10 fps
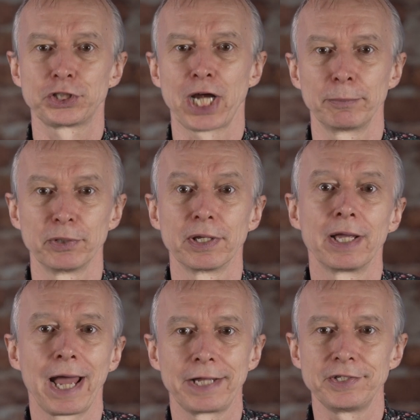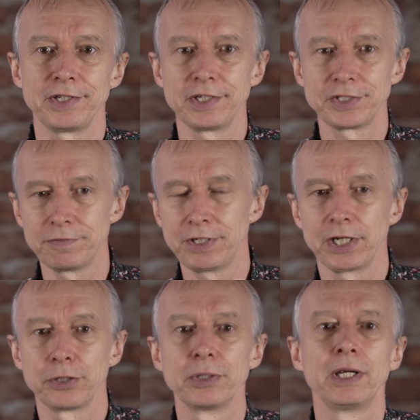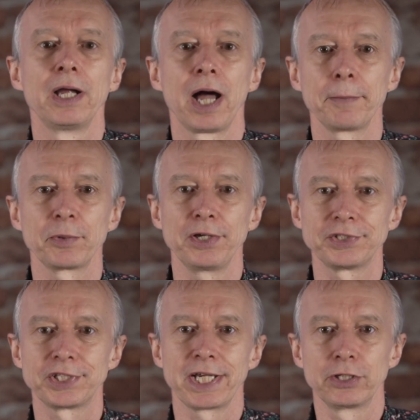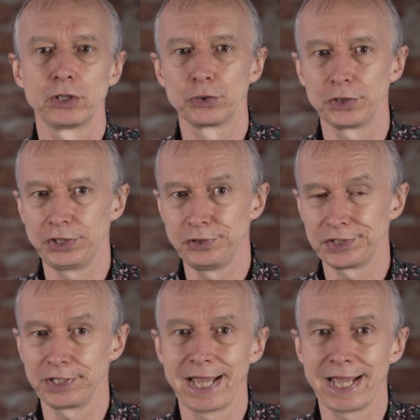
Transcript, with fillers: Chapman, and in this video I'm going to take a look at using the